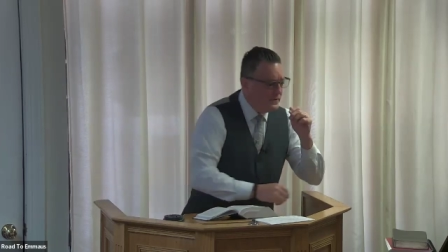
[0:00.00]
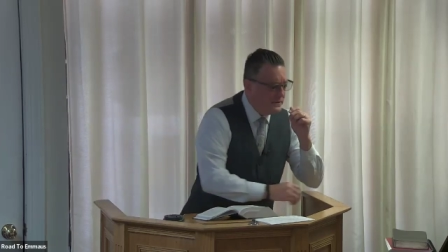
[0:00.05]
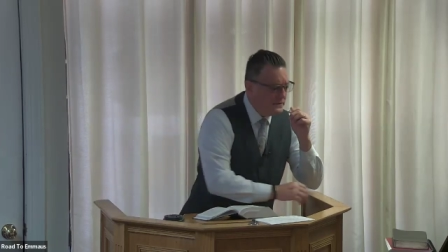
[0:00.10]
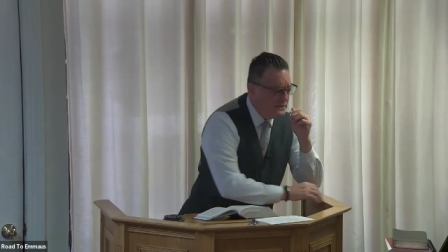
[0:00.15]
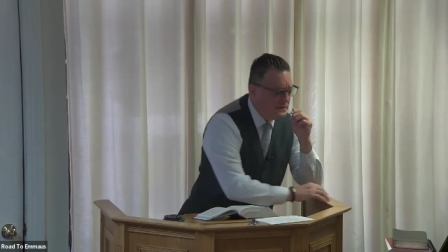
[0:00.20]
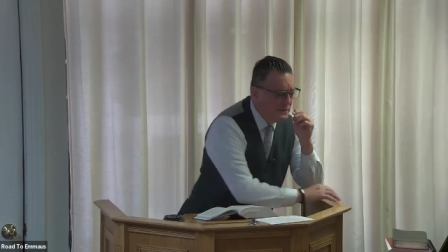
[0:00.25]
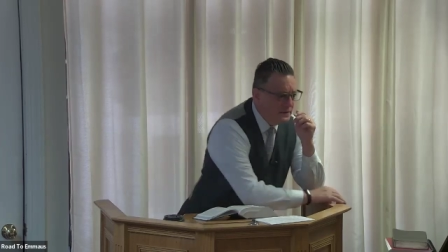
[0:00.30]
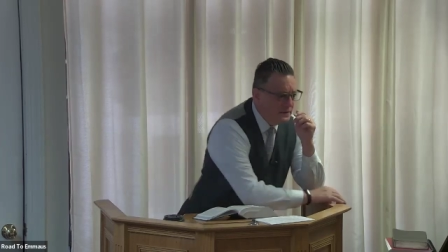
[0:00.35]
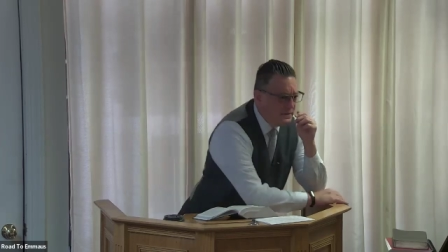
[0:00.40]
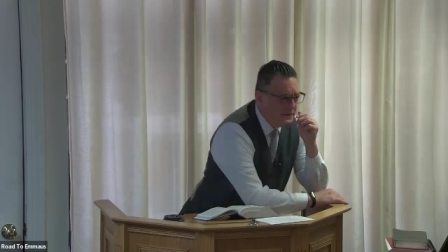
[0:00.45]

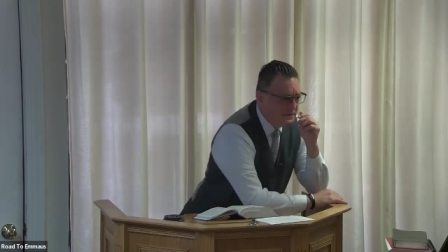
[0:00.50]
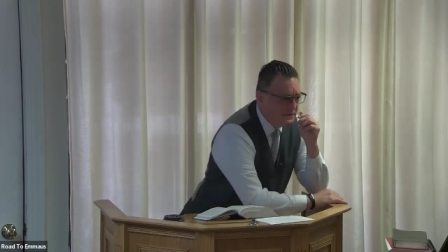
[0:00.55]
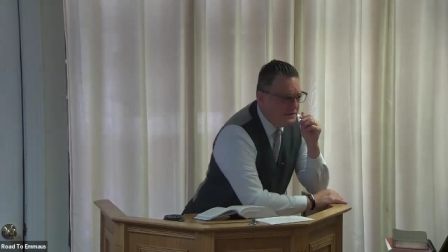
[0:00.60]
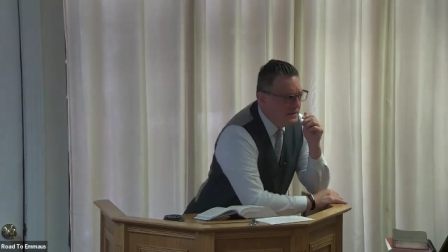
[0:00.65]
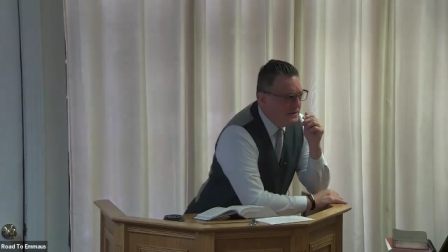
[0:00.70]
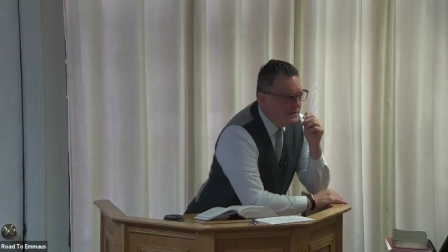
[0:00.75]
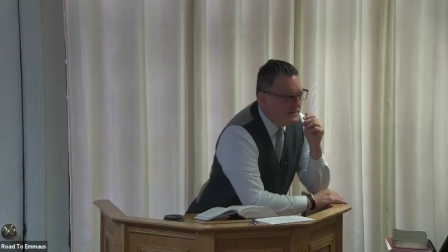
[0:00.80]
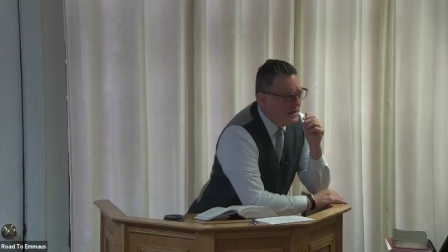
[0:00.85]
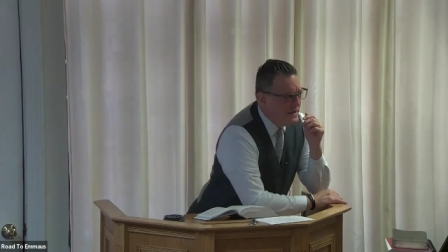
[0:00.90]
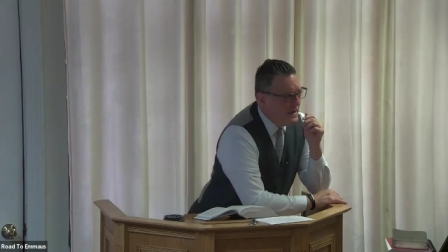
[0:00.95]
was,
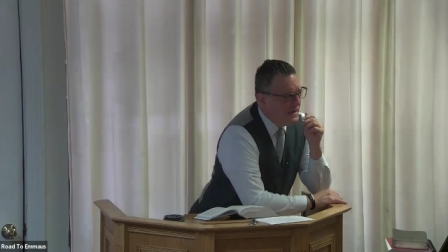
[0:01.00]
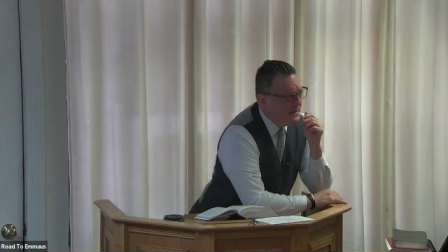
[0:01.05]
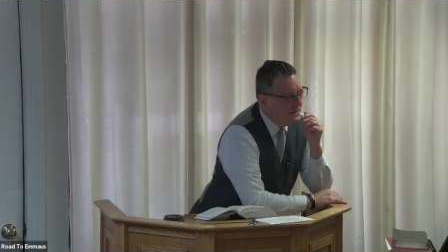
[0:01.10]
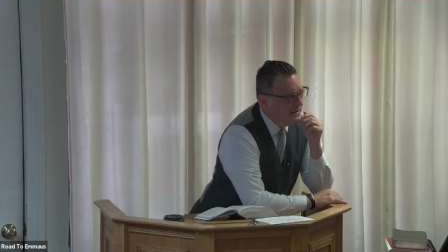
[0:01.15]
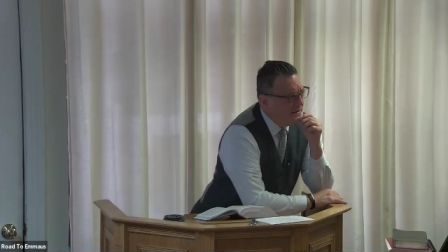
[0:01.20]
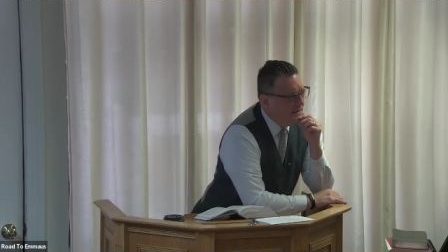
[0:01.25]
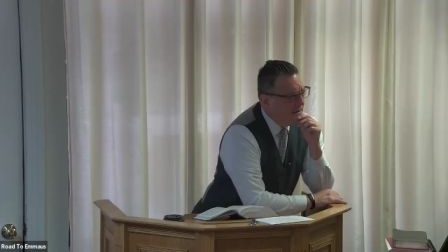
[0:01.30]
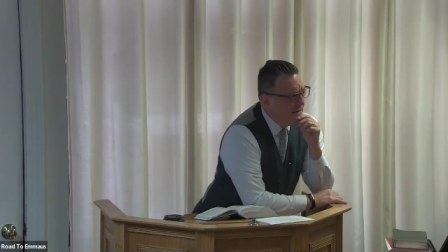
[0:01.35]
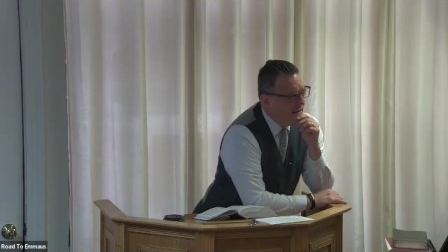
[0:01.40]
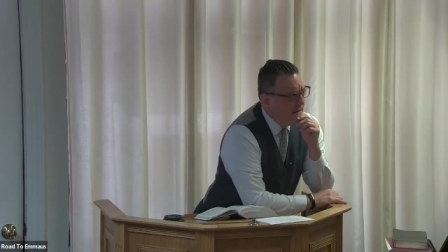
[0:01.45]
she's got a
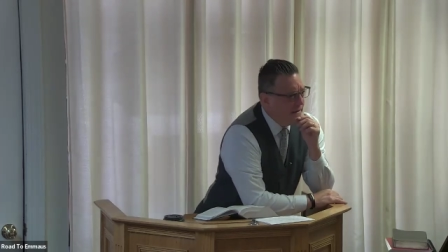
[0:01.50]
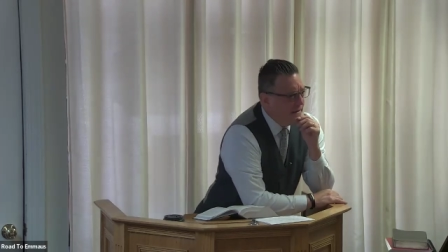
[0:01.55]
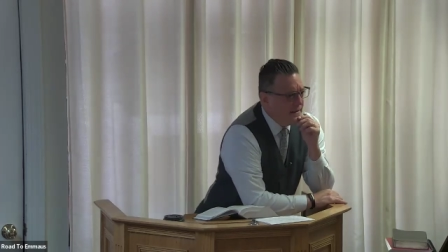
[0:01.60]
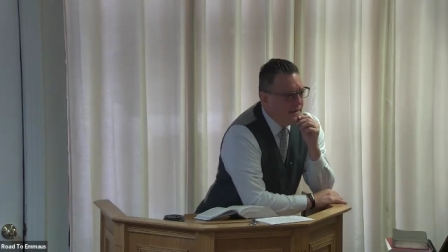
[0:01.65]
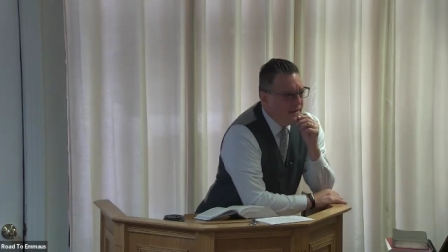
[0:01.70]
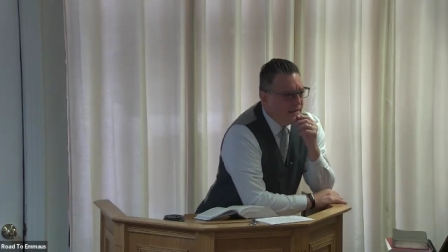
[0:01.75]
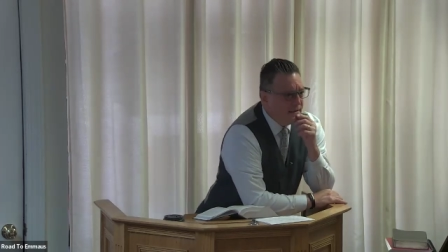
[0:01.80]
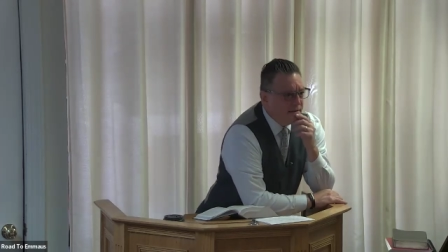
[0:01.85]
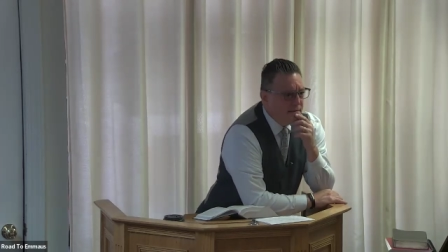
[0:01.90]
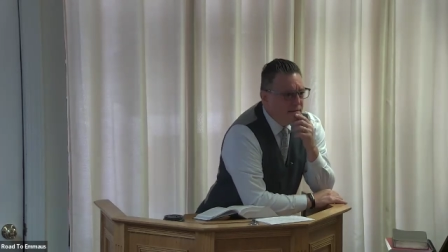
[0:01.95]
good
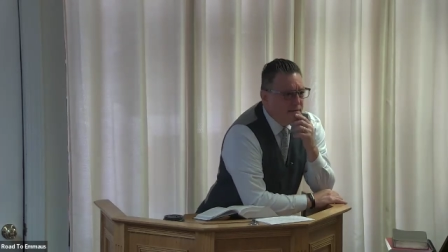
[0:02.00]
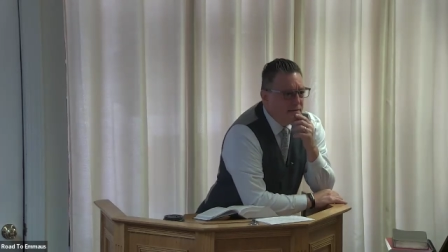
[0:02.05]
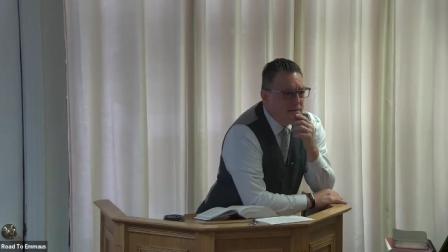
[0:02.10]
idea